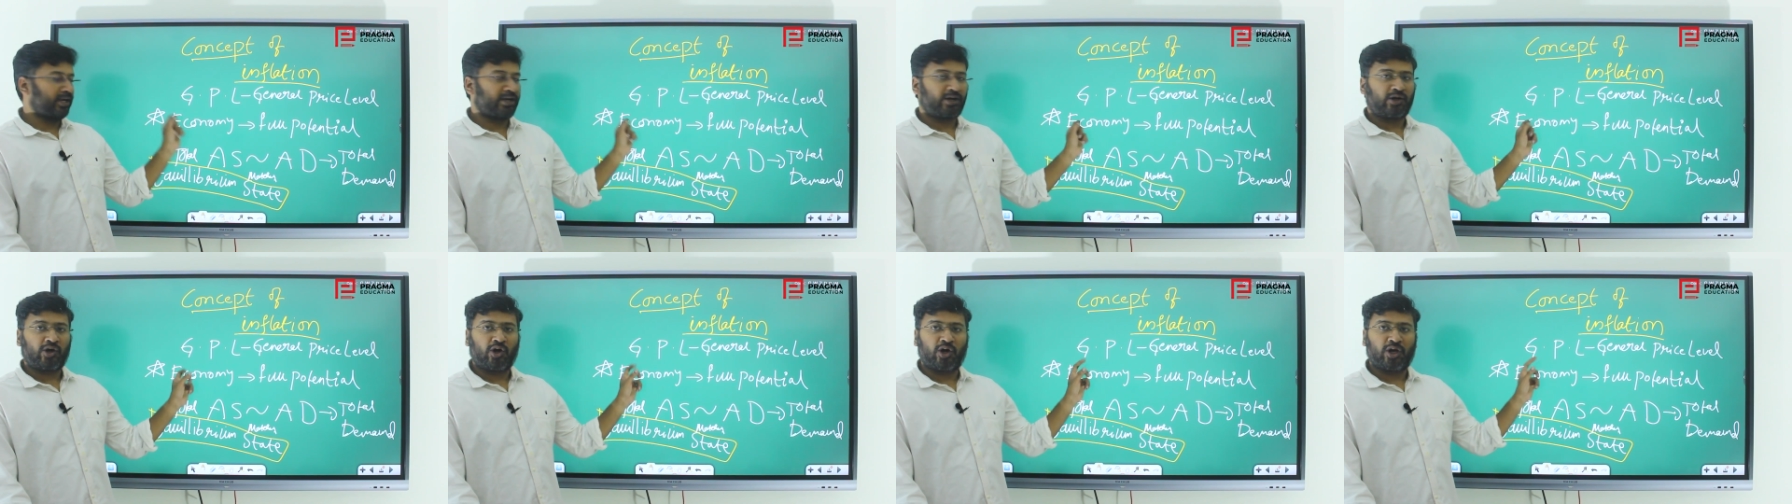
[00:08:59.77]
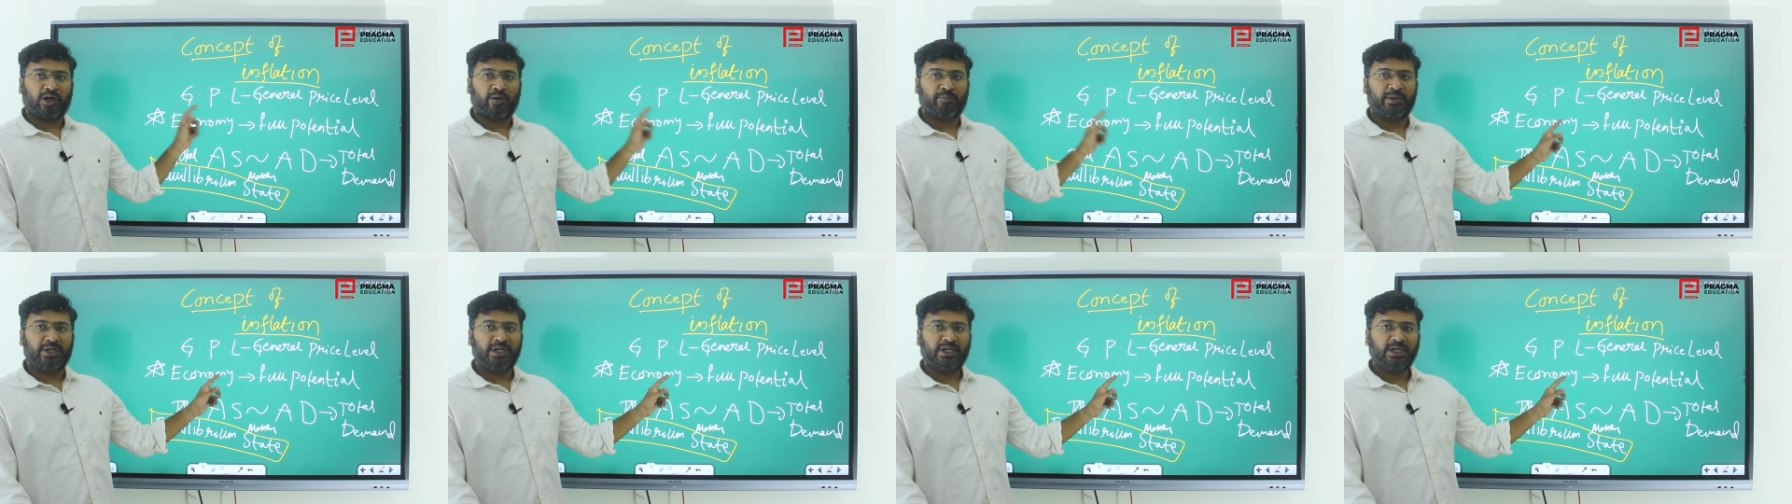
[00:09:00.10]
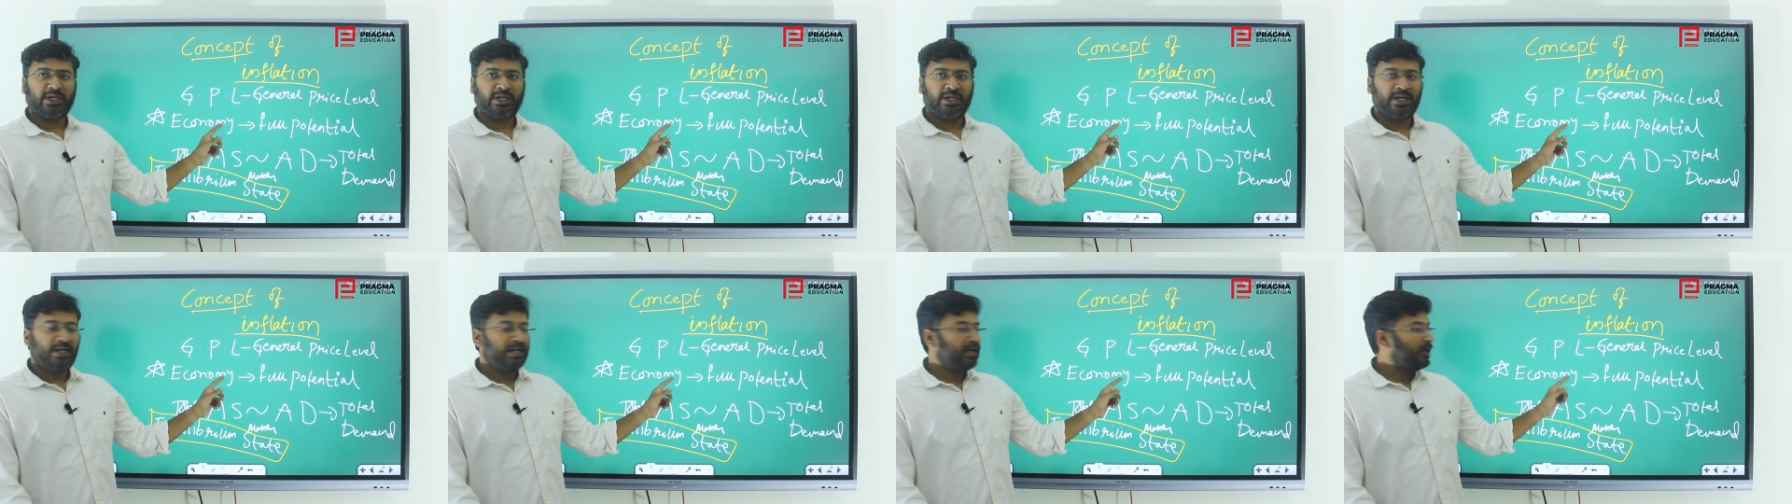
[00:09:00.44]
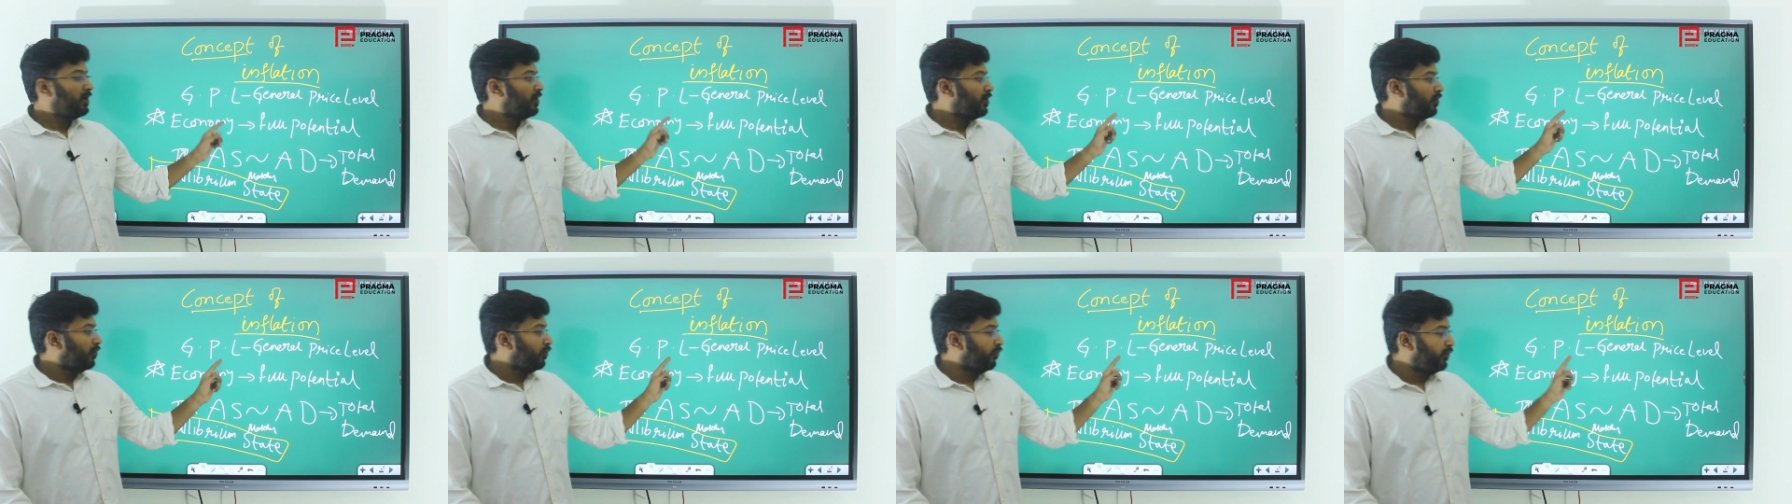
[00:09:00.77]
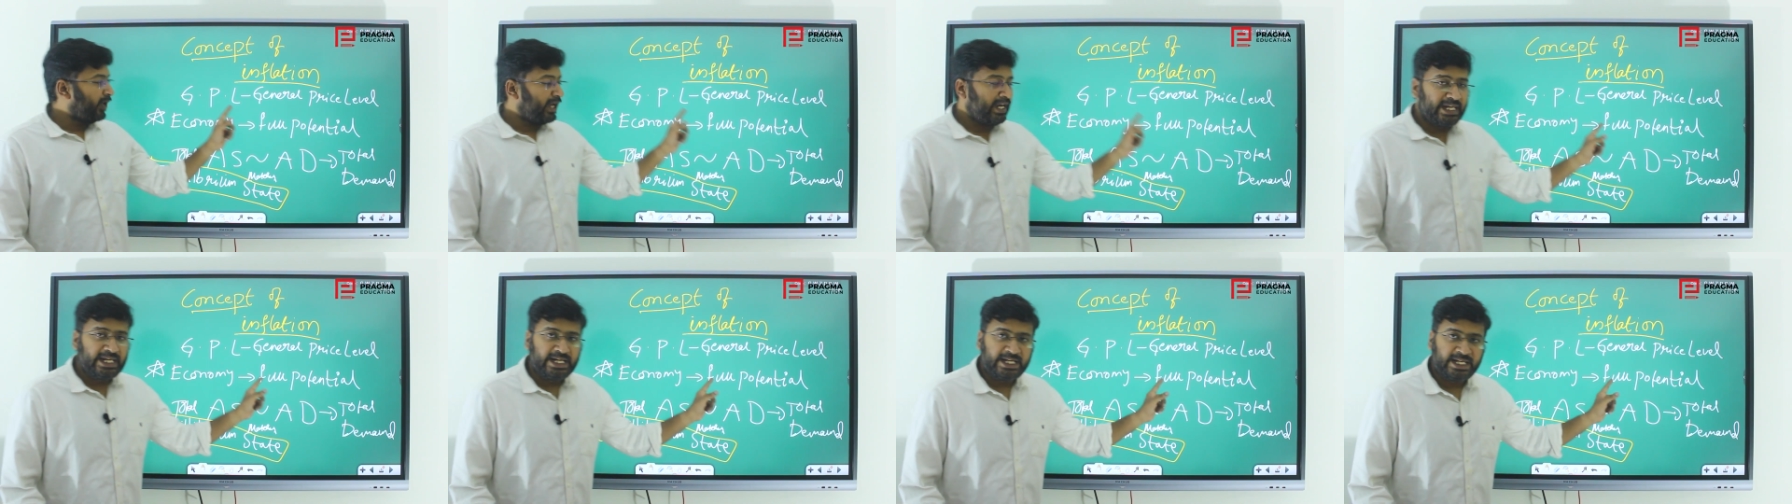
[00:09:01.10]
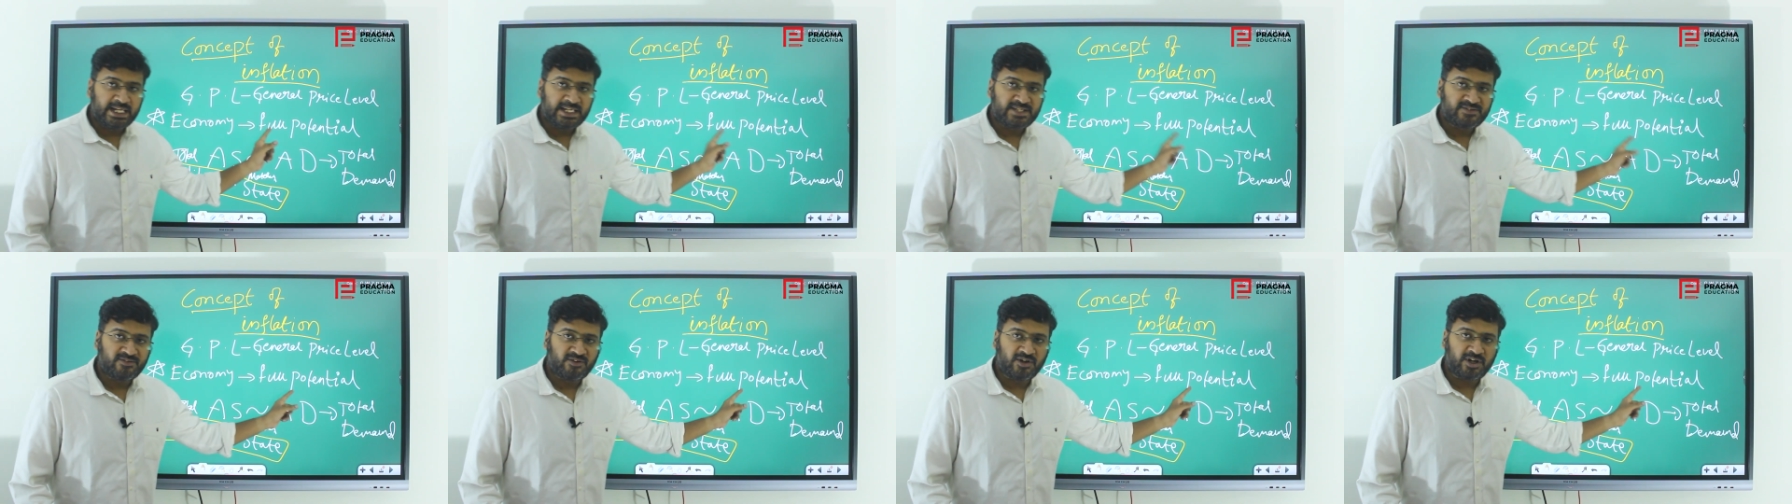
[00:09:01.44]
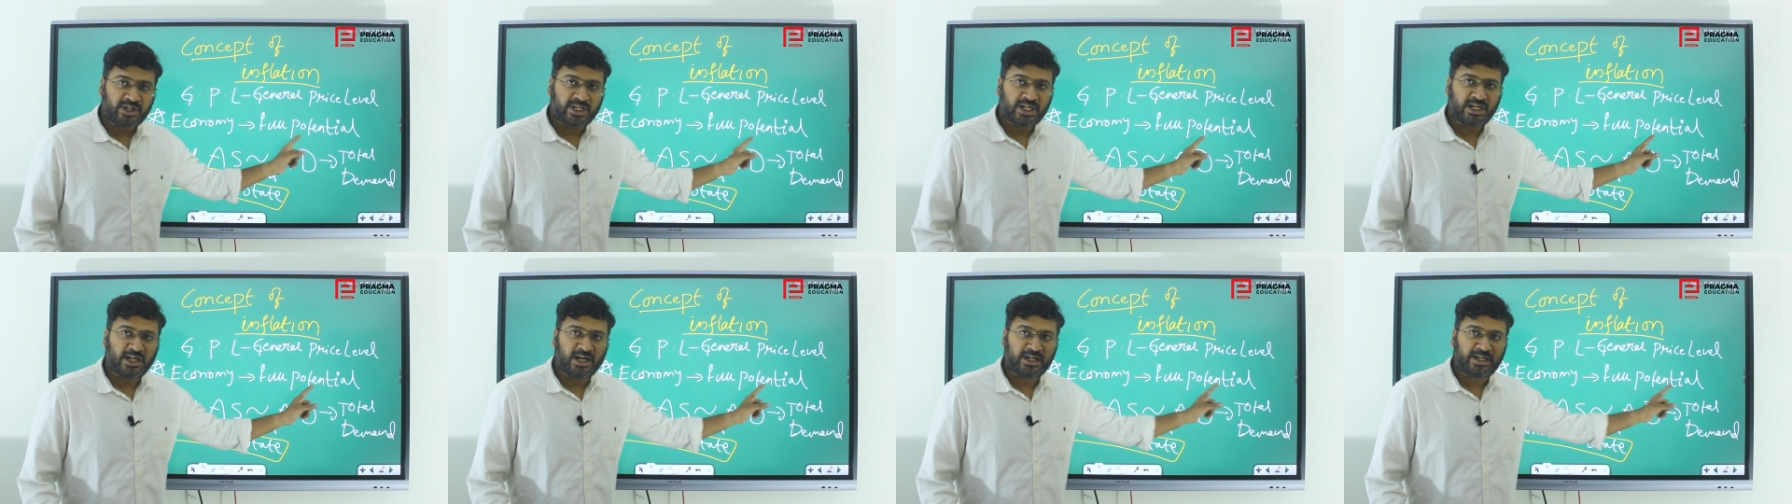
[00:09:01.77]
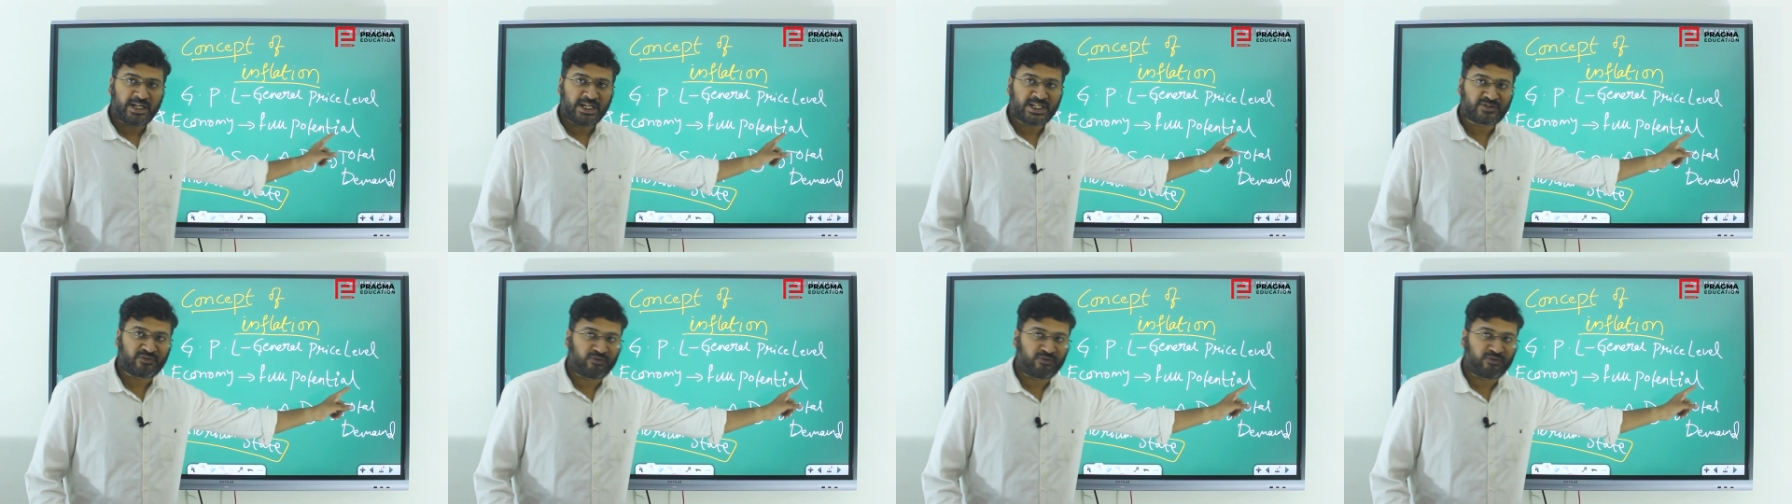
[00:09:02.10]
economy when it is working at its